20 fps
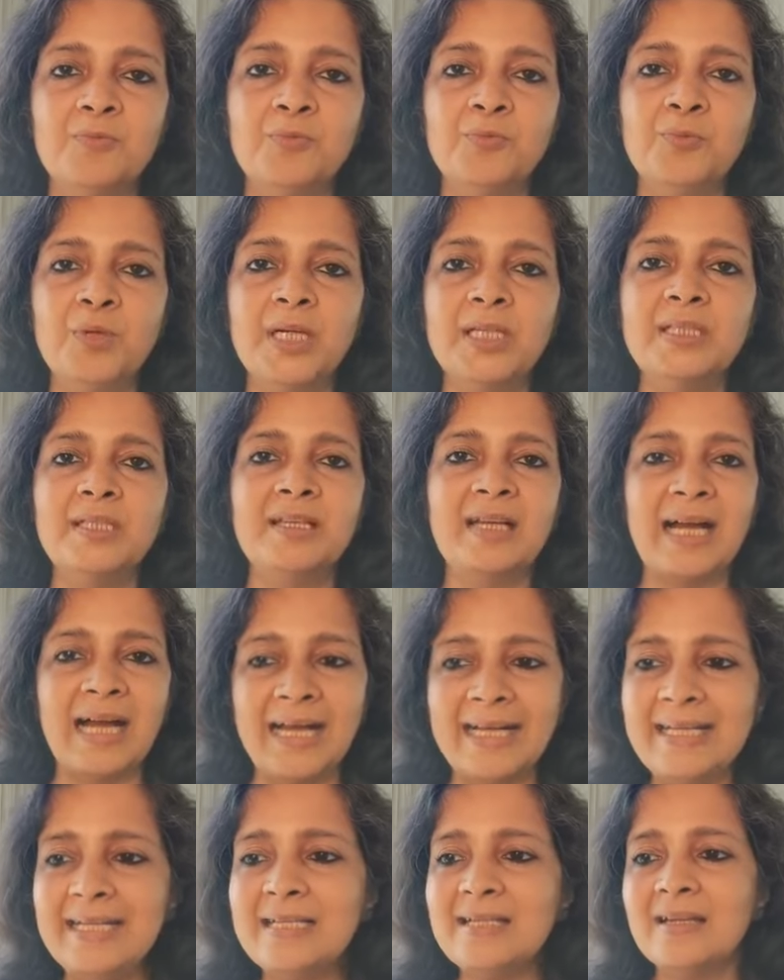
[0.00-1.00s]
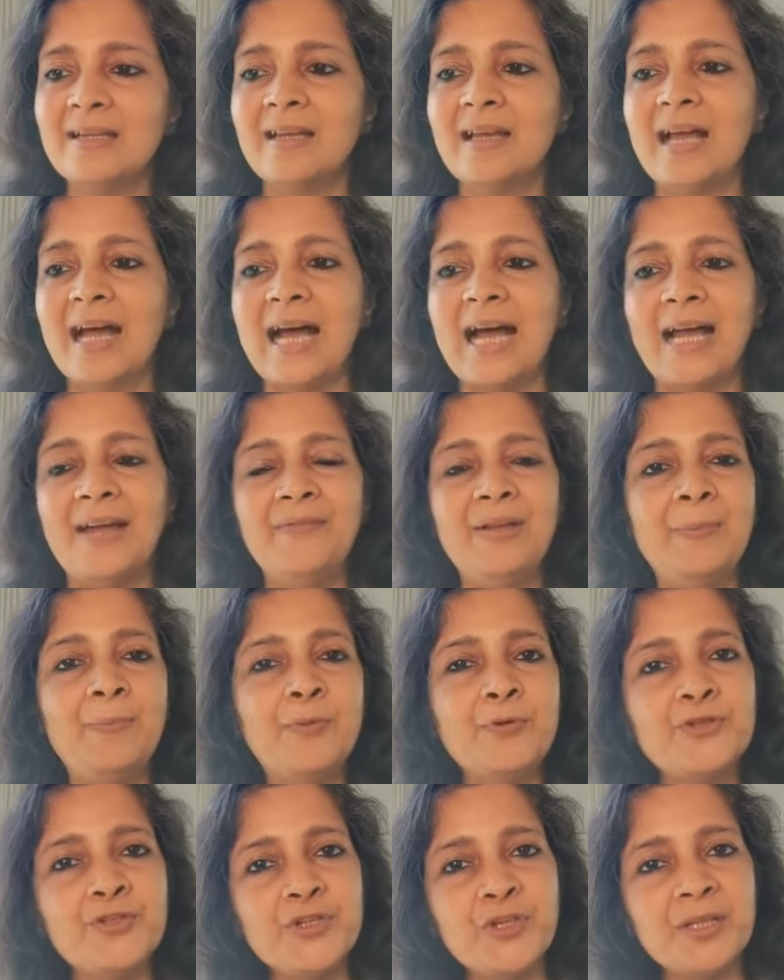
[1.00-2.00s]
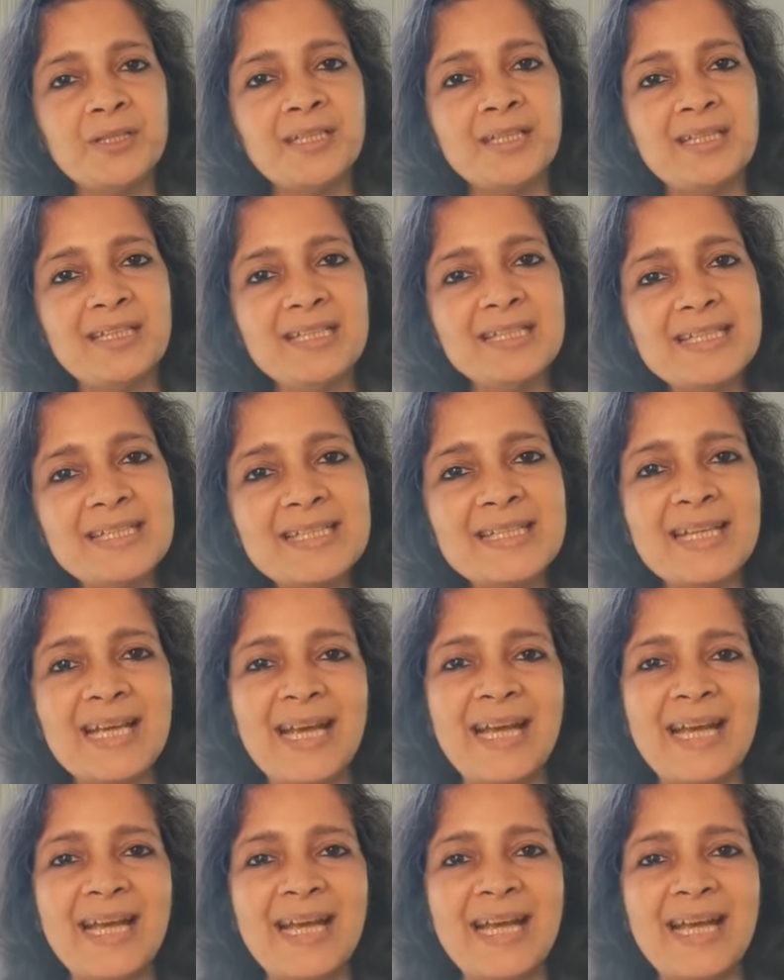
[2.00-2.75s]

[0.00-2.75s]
word guide, I will put you on the list